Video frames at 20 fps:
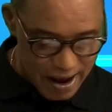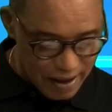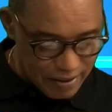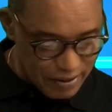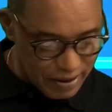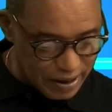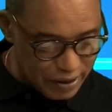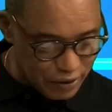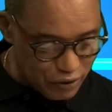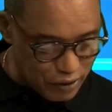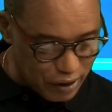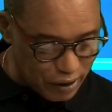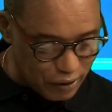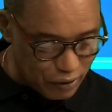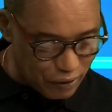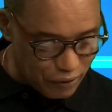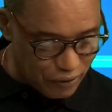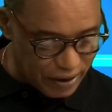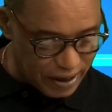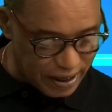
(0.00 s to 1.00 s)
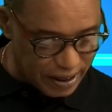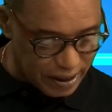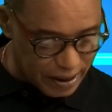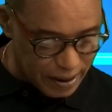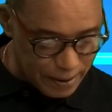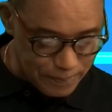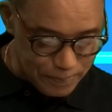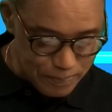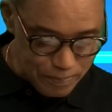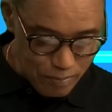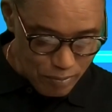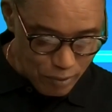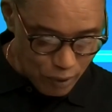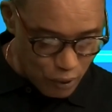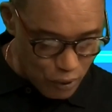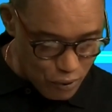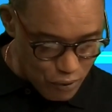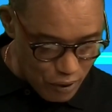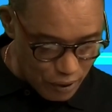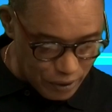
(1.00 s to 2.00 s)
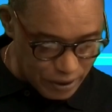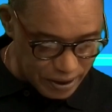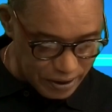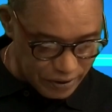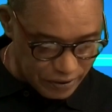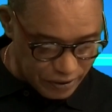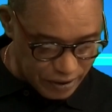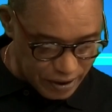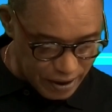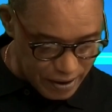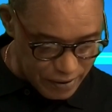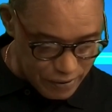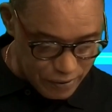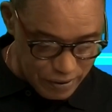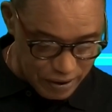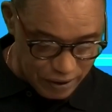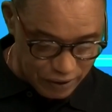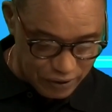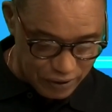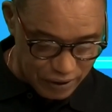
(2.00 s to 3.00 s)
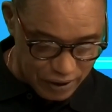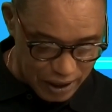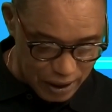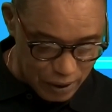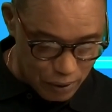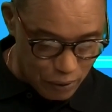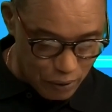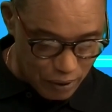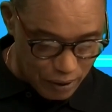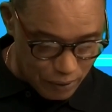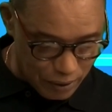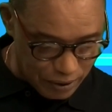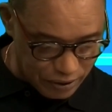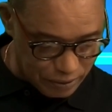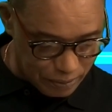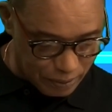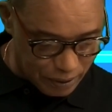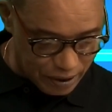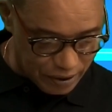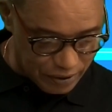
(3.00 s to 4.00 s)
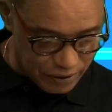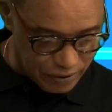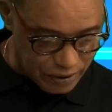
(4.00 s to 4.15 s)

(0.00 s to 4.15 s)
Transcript: That is Rachel Fenniger, who rode it recently, or once upon a...